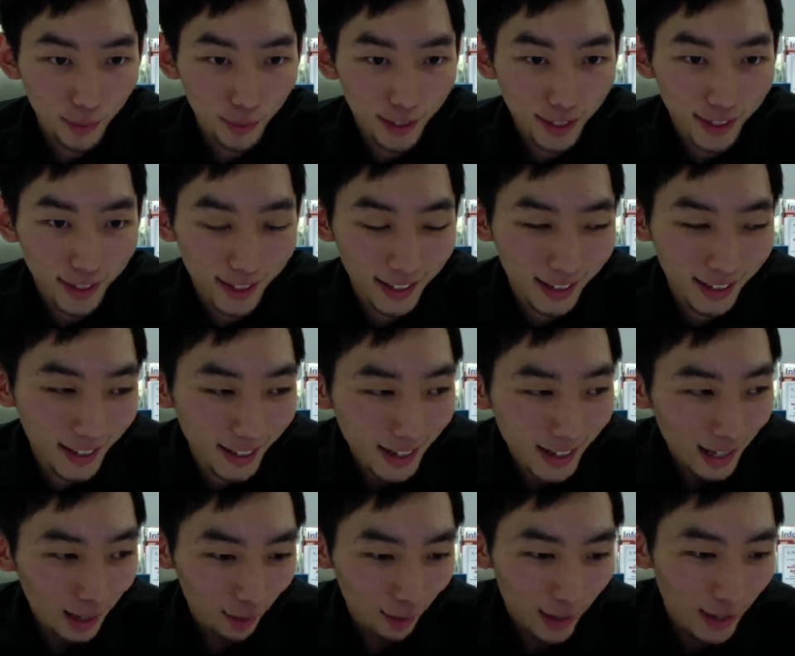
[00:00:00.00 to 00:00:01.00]
But
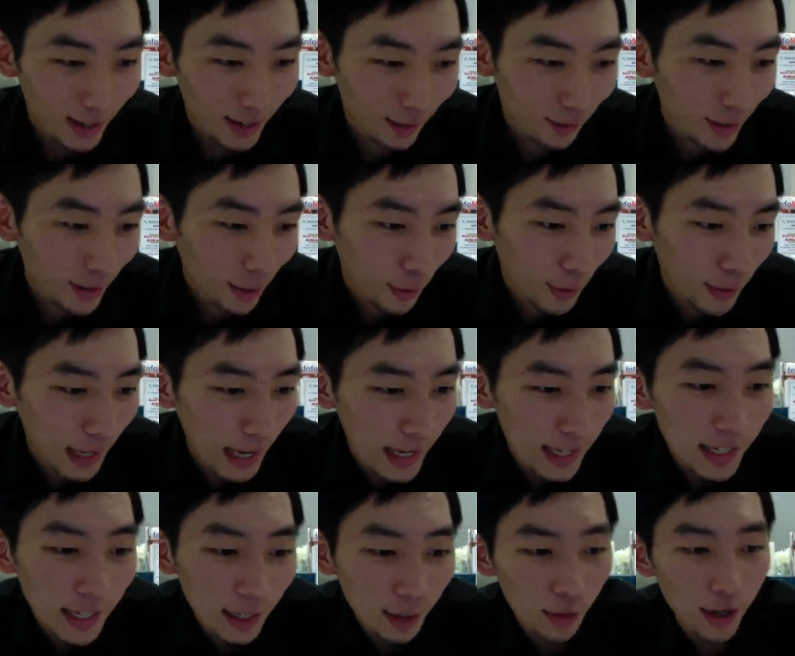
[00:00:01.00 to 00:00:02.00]
yeah, if anyone
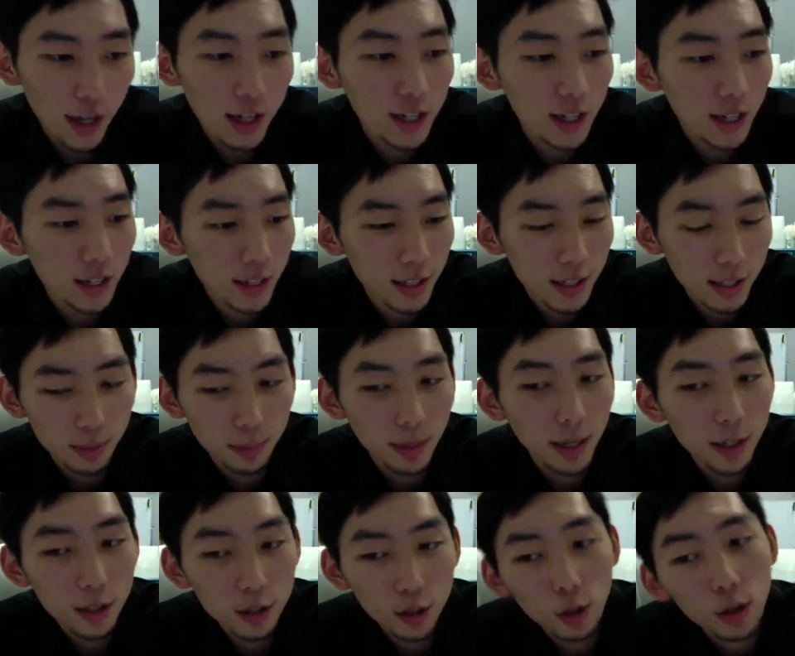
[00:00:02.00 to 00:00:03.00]
has any questions,
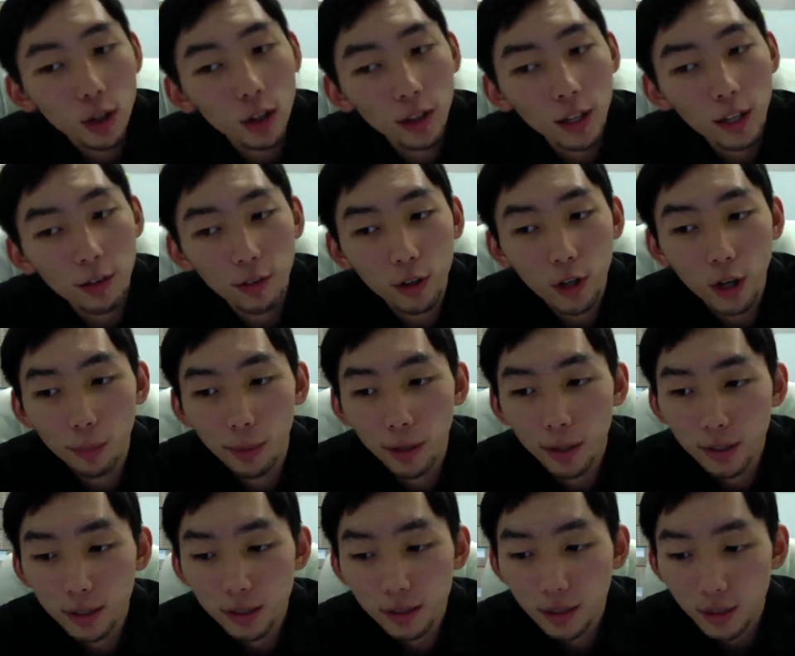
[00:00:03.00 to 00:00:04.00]
make sure to leave a comment.